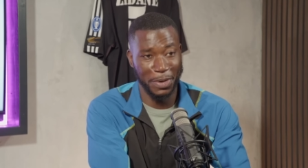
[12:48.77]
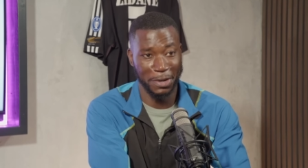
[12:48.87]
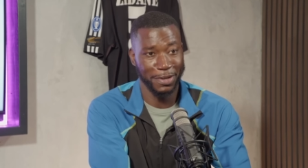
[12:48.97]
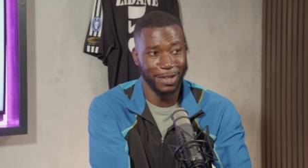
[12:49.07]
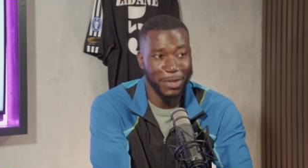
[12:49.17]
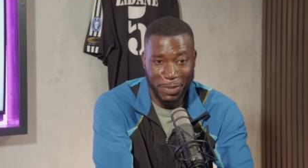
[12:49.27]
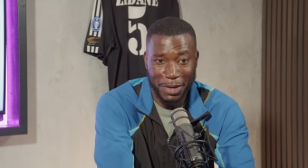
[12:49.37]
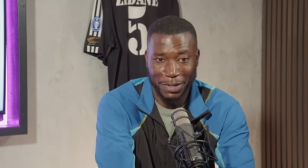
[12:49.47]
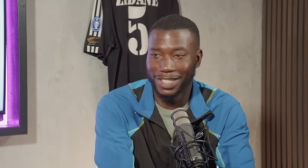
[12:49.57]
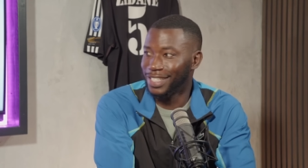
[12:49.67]
Will, who's Will?
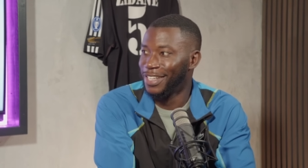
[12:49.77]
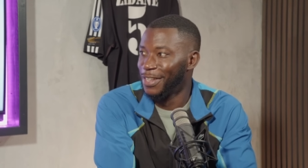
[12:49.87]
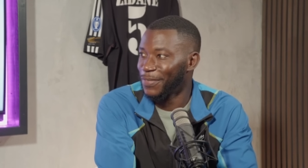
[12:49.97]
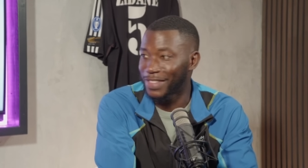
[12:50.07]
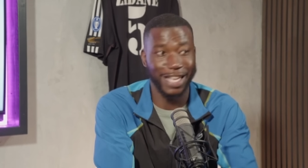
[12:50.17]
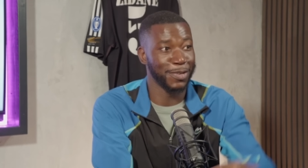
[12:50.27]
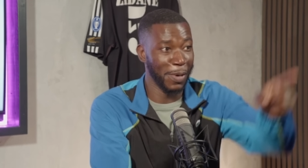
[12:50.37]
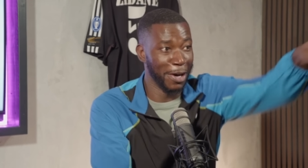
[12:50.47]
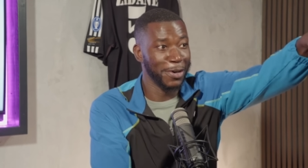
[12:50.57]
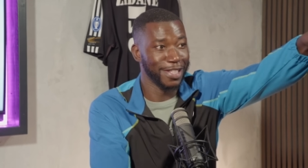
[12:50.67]
Give him the, we uh, That's Will.